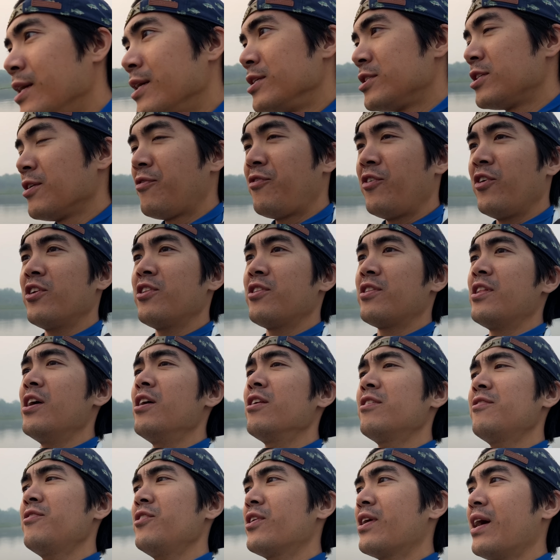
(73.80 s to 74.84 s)
so for
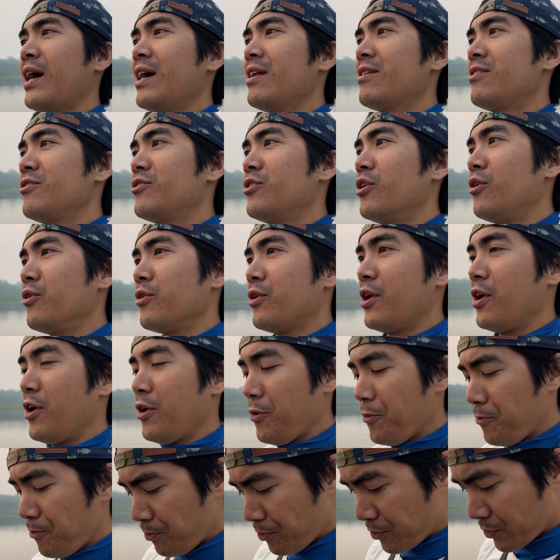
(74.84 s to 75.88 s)
those of you guys who don't
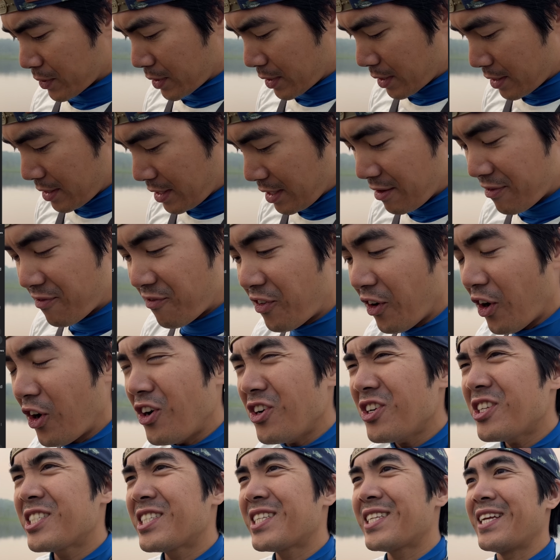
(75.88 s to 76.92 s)
know, the
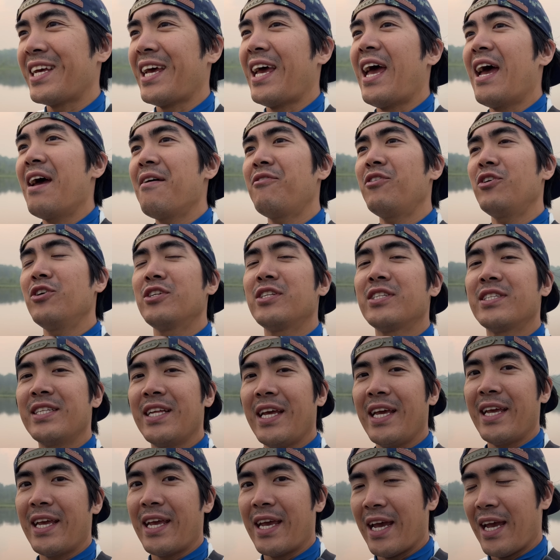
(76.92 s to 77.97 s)
first ever
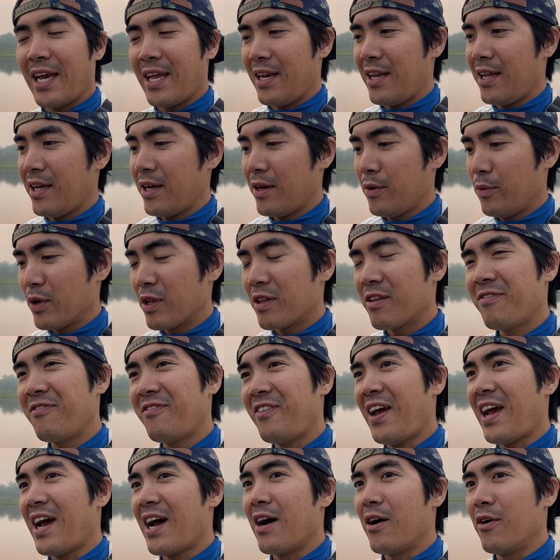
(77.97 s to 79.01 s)
snakehead was
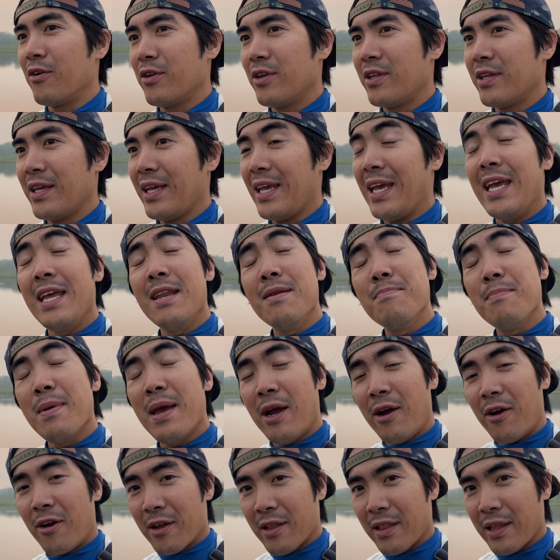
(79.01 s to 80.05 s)
found in
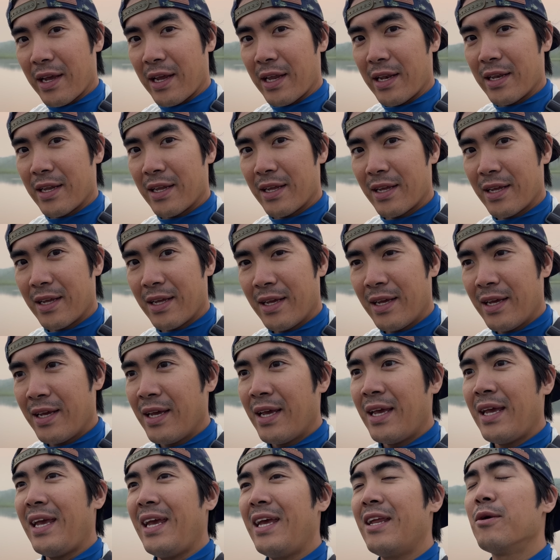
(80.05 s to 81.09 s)
Maryland
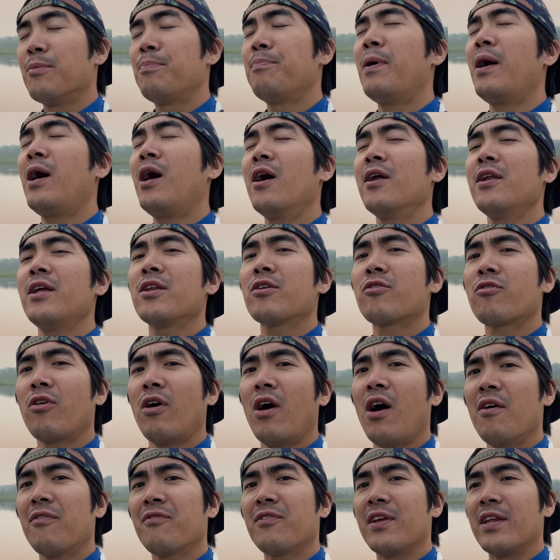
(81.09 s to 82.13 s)
in a pond in
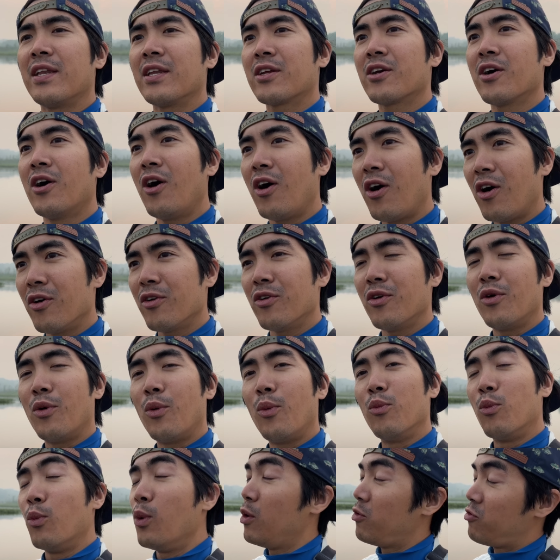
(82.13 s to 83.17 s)
Crofton called,
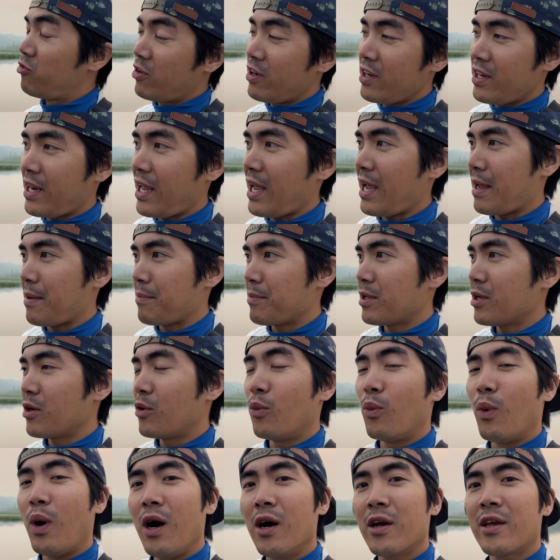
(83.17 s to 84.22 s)
well, renamed
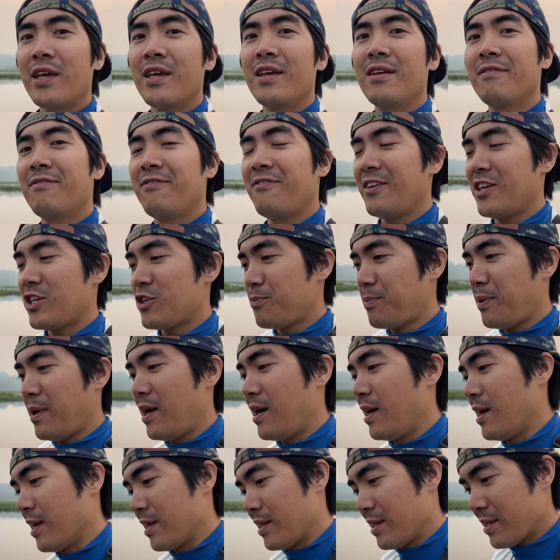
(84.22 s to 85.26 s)
Walking Fish
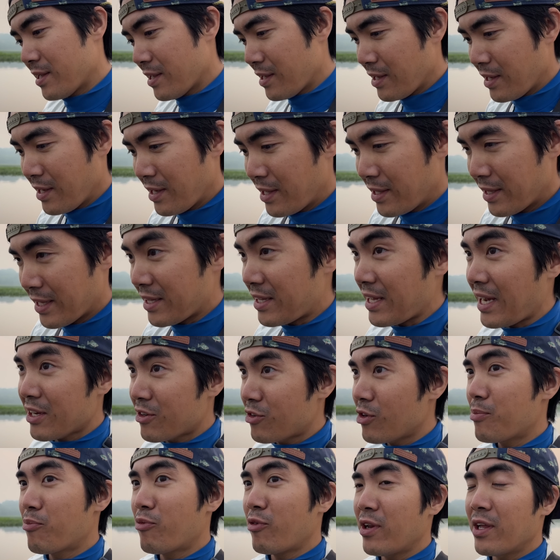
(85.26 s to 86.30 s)
Pond. That's
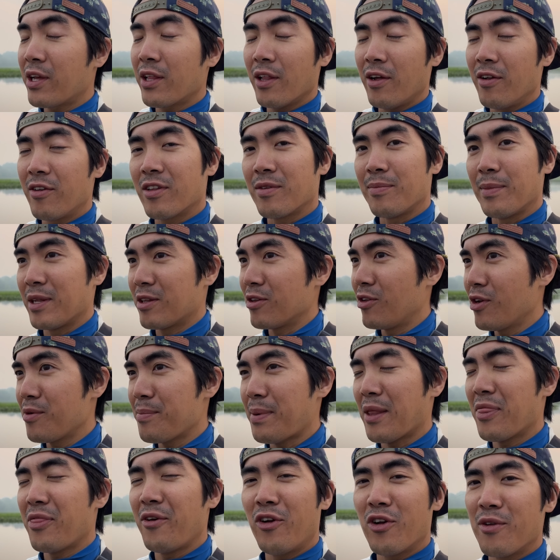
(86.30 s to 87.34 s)
actually pretty close to me. It's only
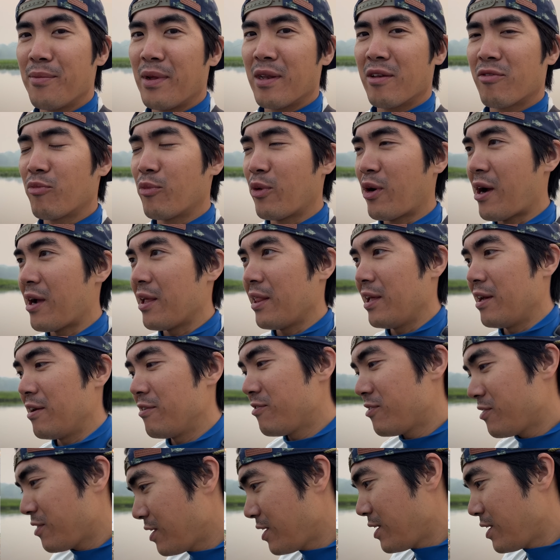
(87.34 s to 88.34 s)
about 30 minutes from where I live.